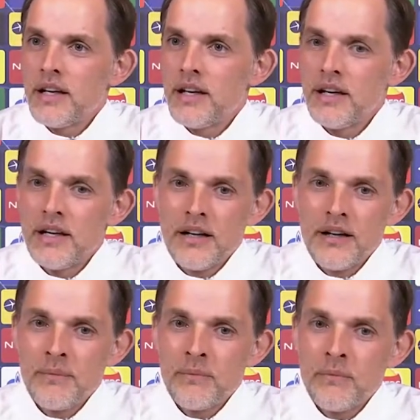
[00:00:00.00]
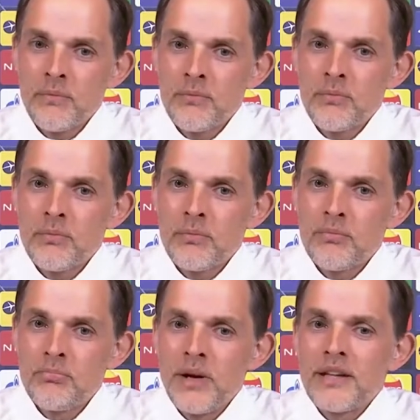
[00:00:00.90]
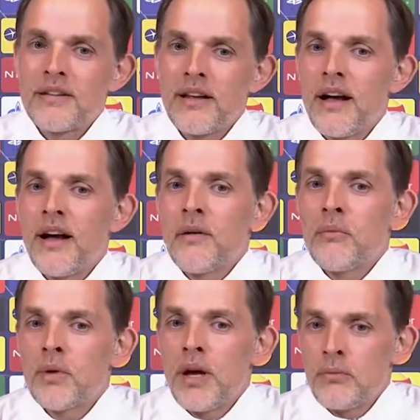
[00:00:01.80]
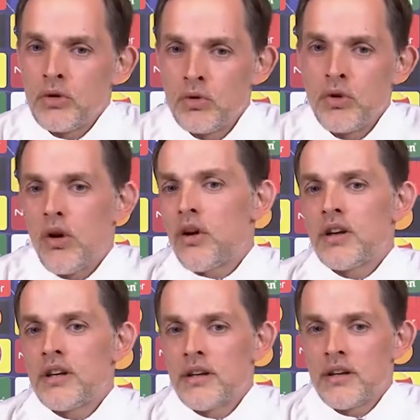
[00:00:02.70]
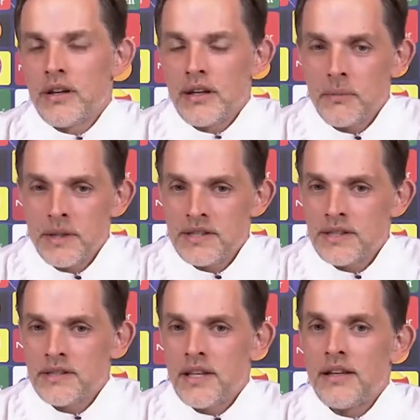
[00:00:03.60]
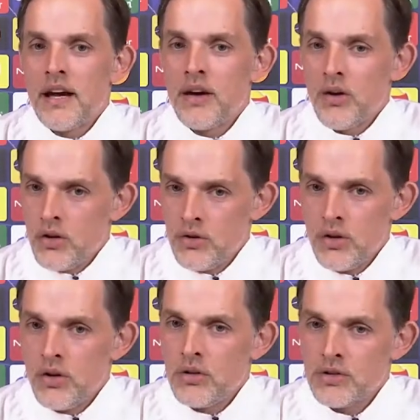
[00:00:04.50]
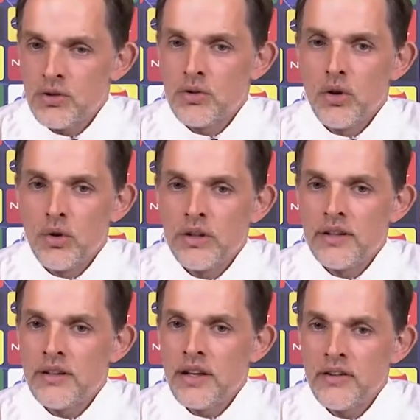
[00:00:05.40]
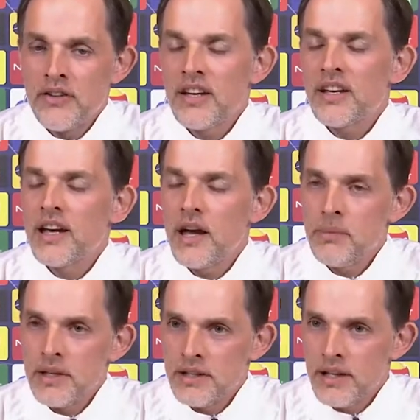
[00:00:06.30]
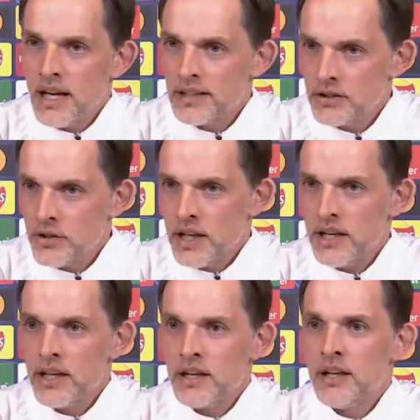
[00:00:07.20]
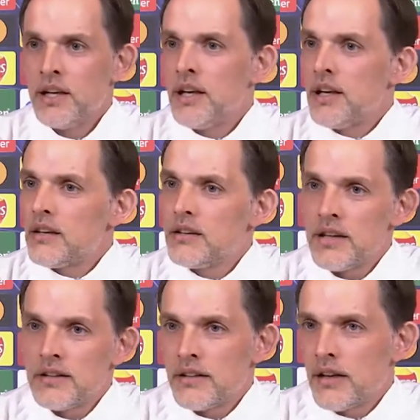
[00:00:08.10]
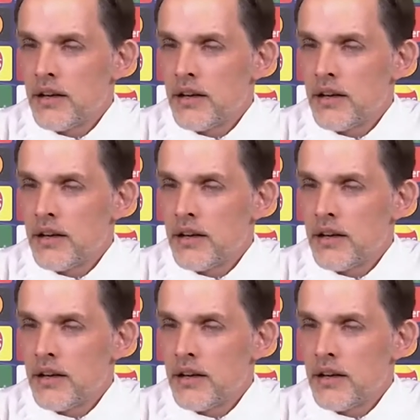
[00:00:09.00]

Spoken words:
but I'm too long in the business that I also know that anything can happen in the last training, that